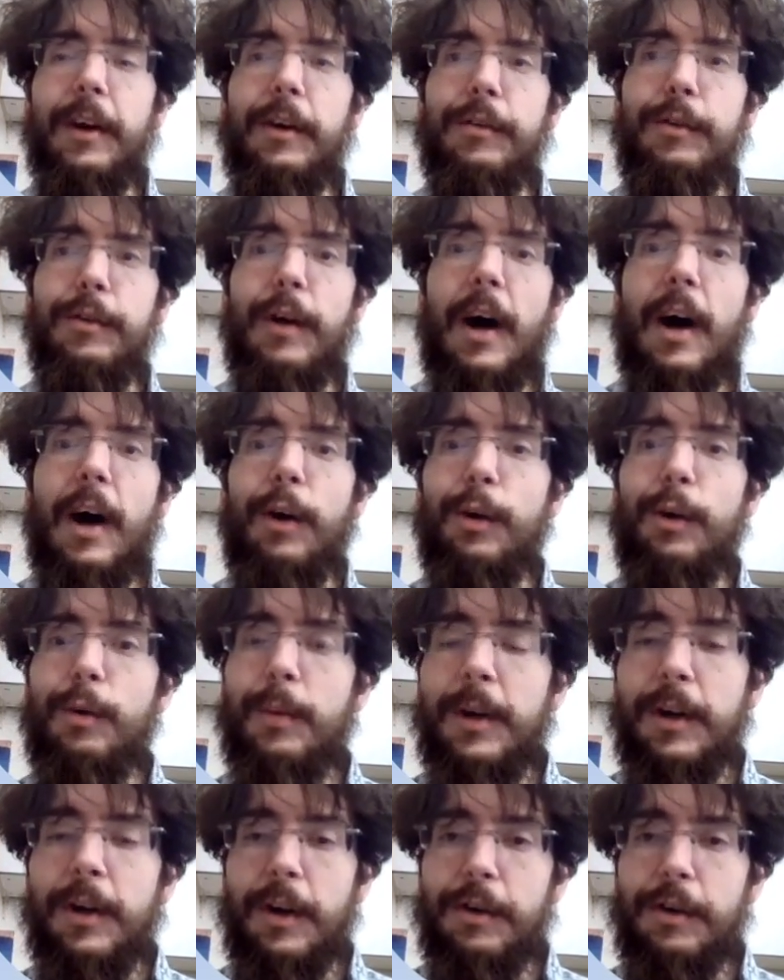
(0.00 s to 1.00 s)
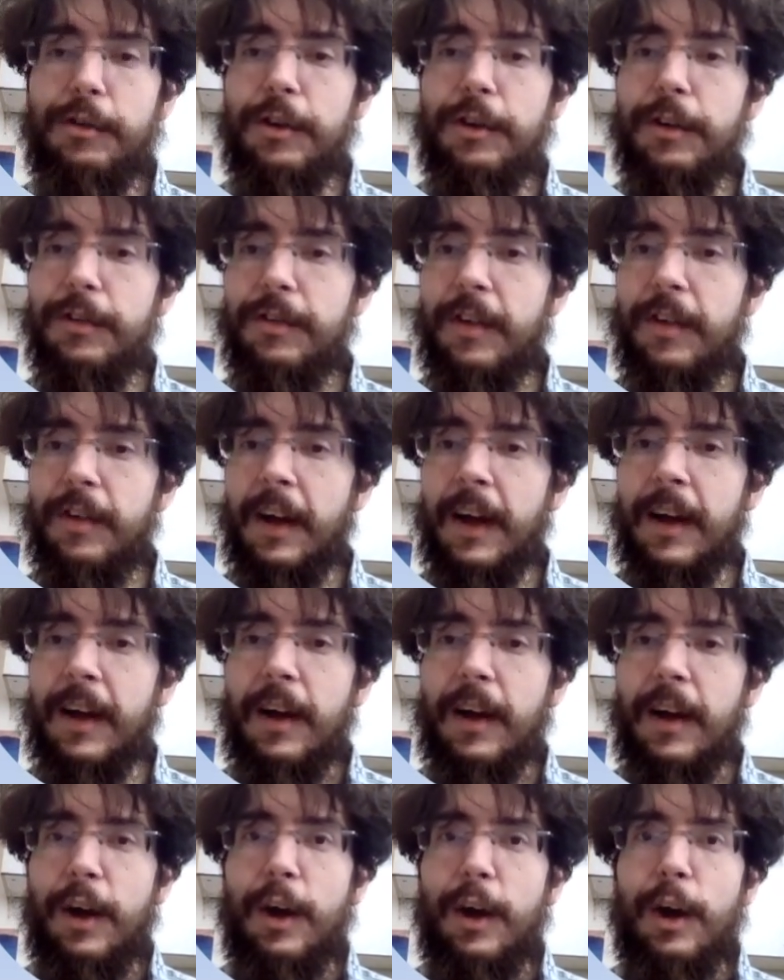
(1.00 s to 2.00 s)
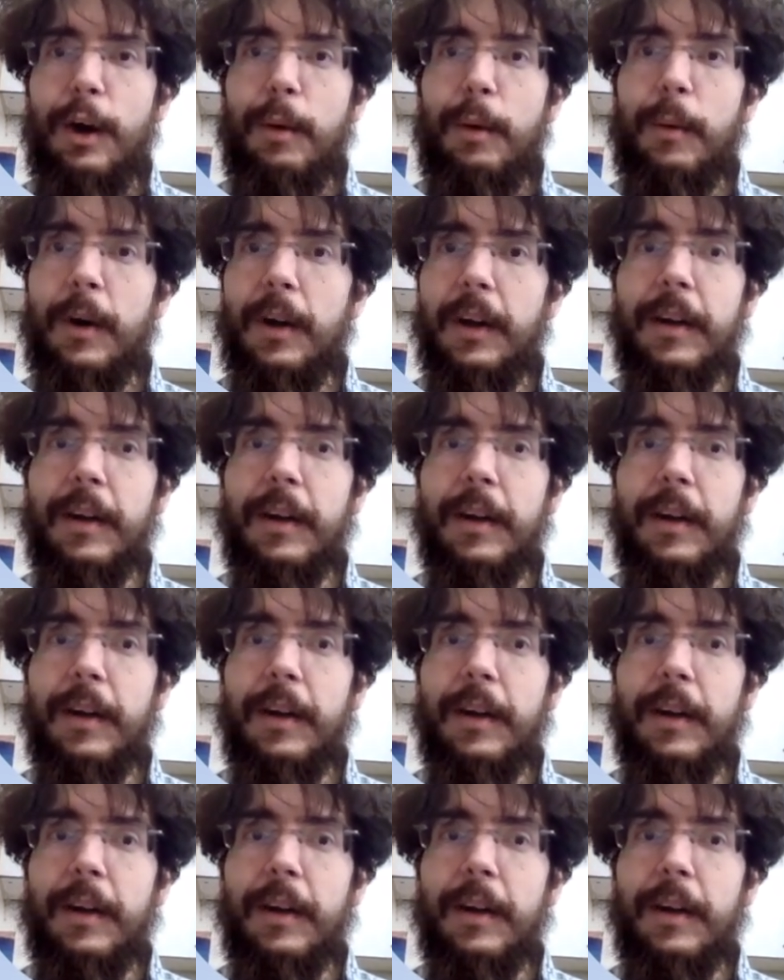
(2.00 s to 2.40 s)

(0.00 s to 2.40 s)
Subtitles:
So how do we not just say, well,